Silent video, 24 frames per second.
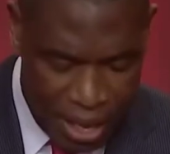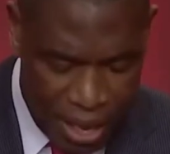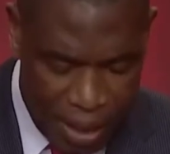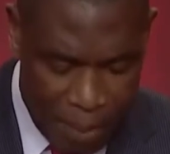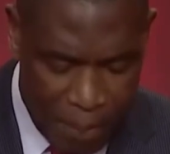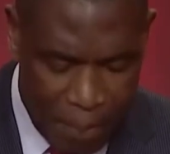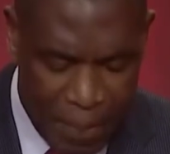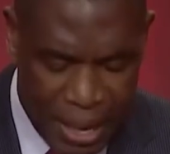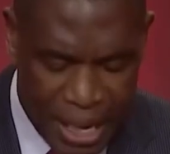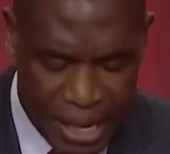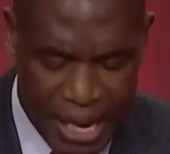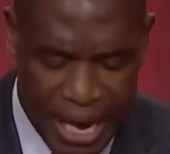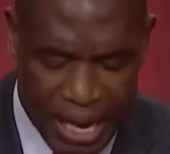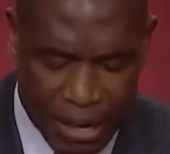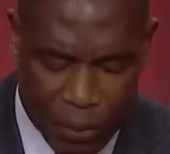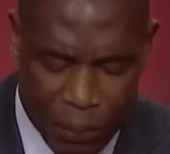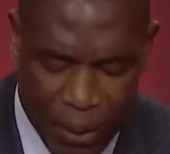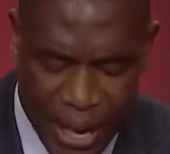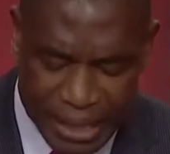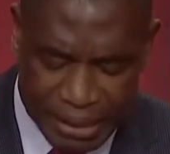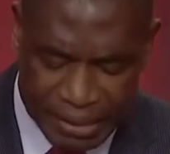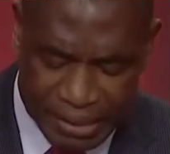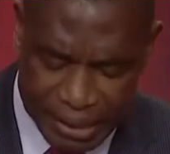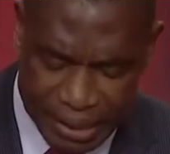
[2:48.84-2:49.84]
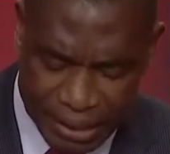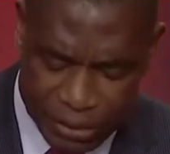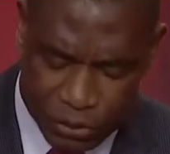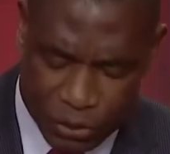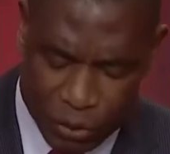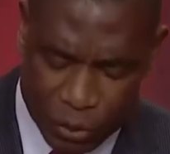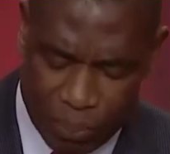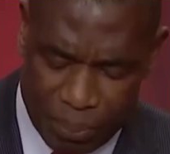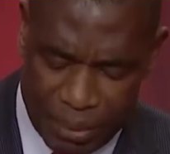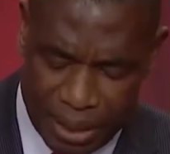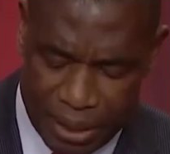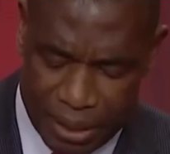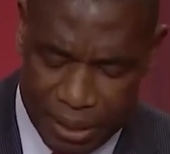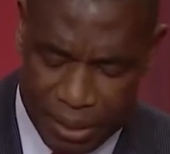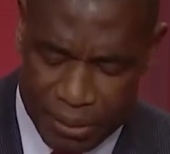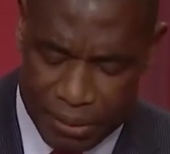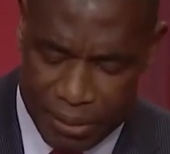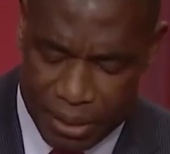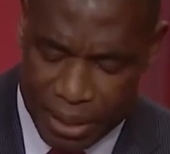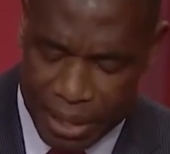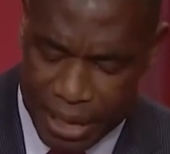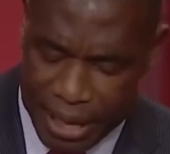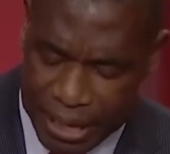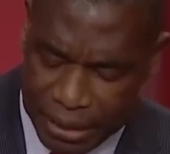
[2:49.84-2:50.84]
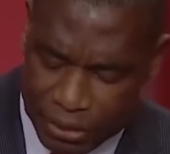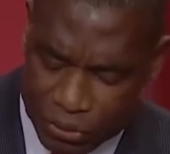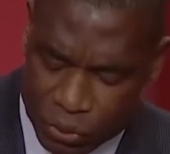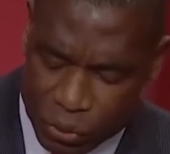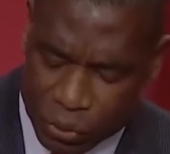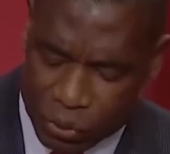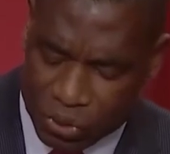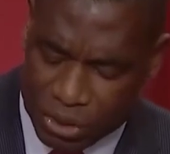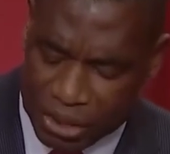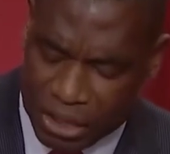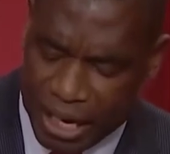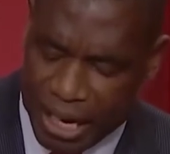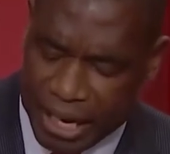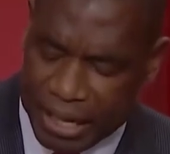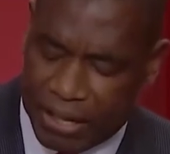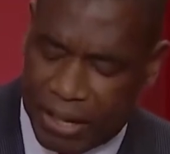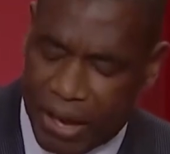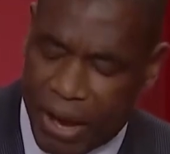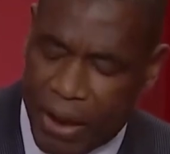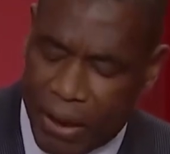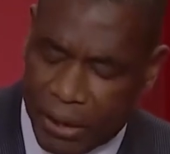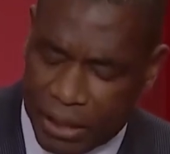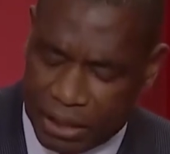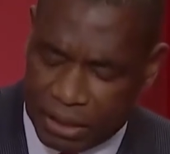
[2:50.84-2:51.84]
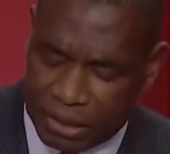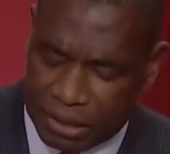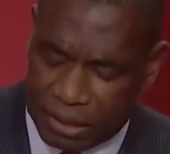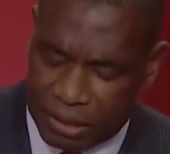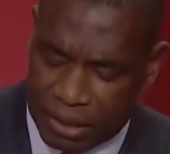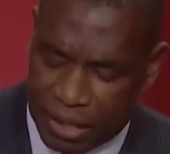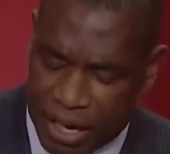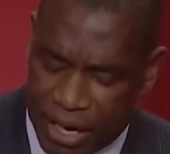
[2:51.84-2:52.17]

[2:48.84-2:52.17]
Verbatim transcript: mean a great deal to me and to see a current